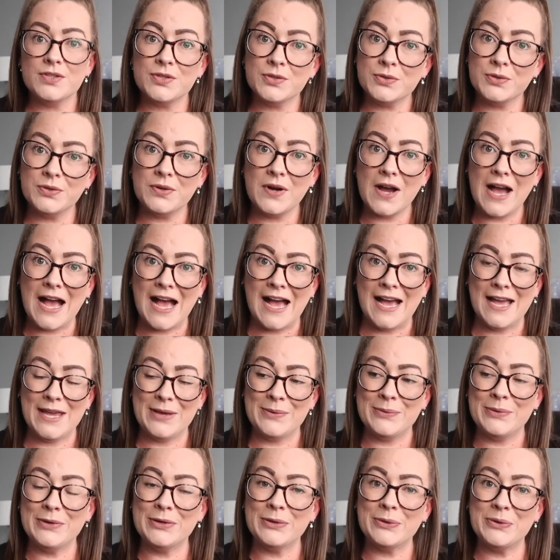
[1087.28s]
So
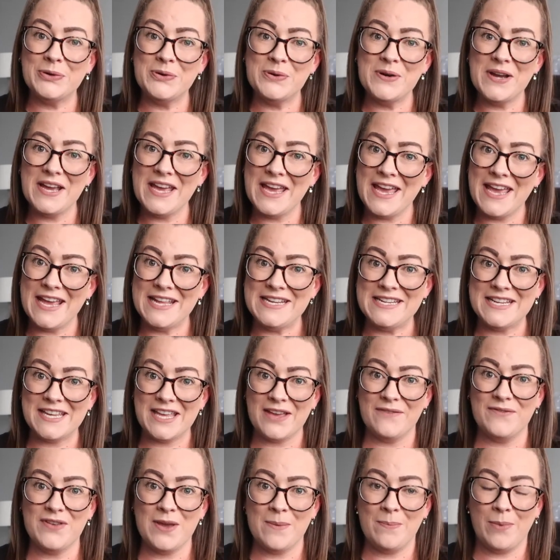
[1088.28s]
I will go ahead and
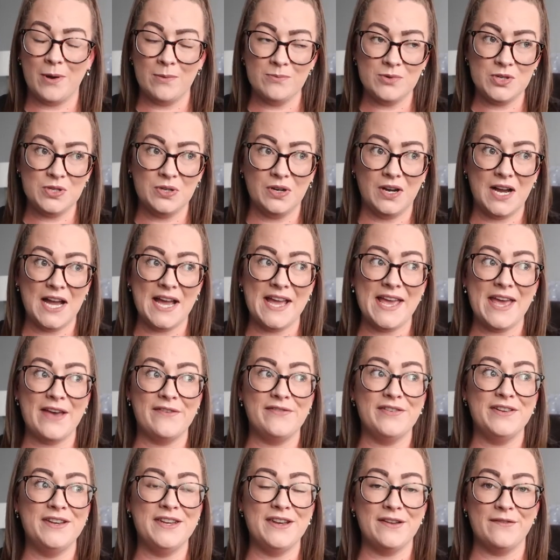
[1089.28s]
give you a bum shot. I
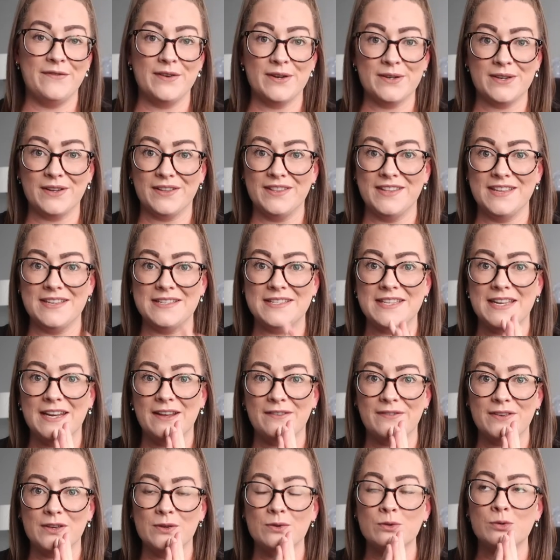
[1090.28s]
have never done this and
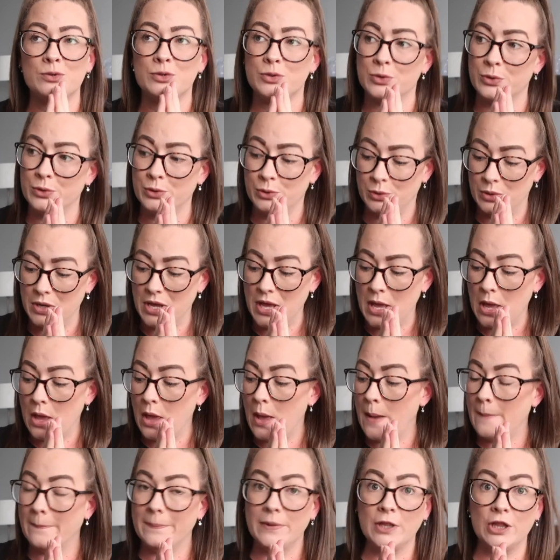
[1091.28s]
I feel so
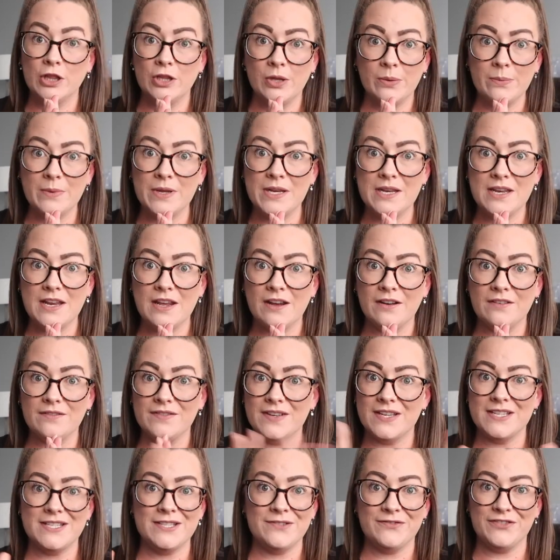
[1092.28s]
blooming
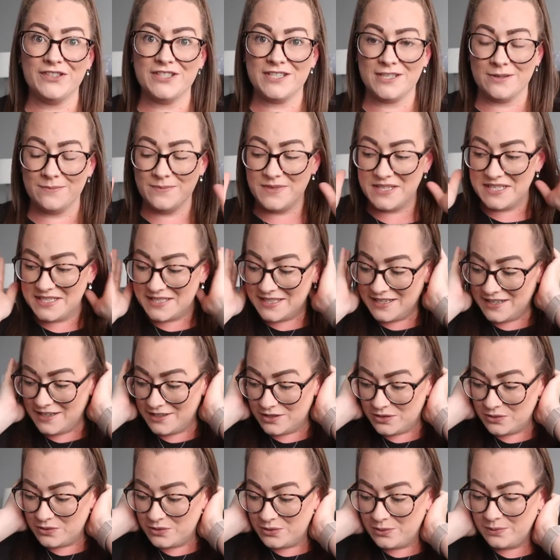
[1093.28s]
nervous for some reason.
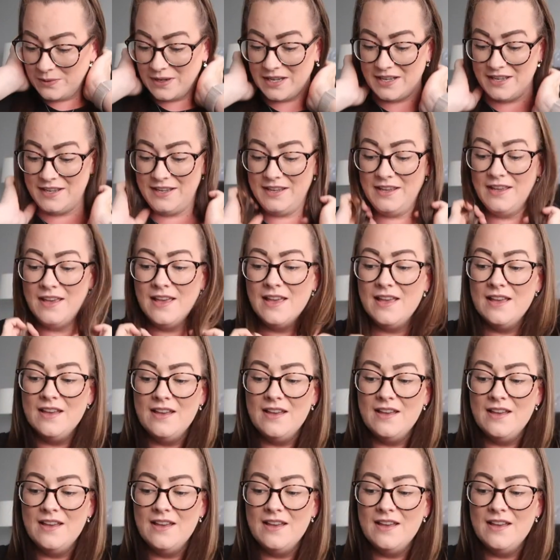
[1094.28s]
I don't know why.